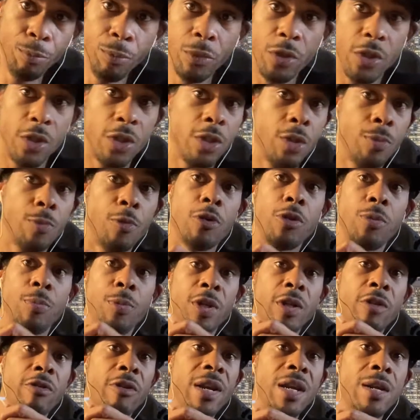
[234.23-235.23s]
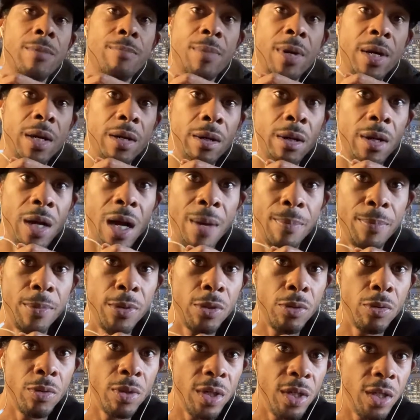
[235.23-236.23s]
So it's supposed to be creating better
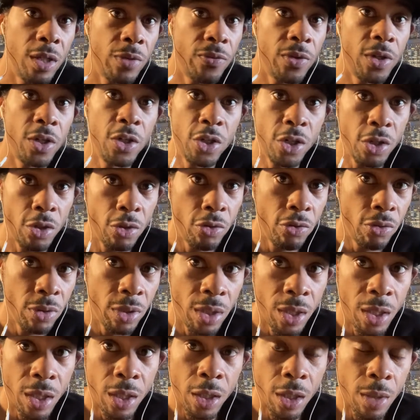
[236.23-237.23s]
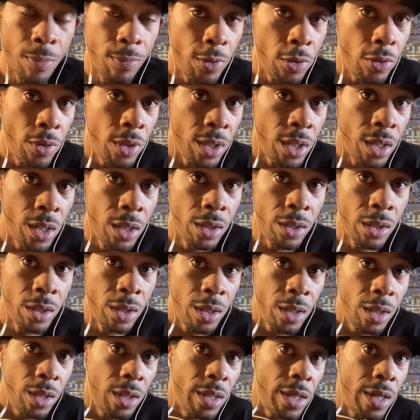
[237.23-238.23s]
opportunities for the children and the communities
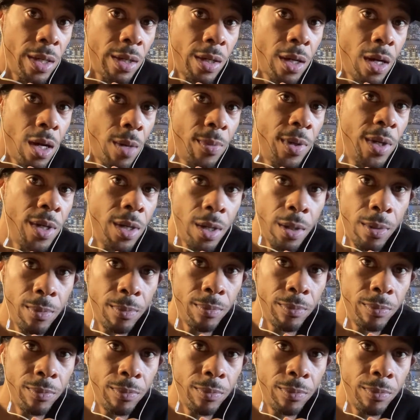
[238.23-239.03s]
that are coming up.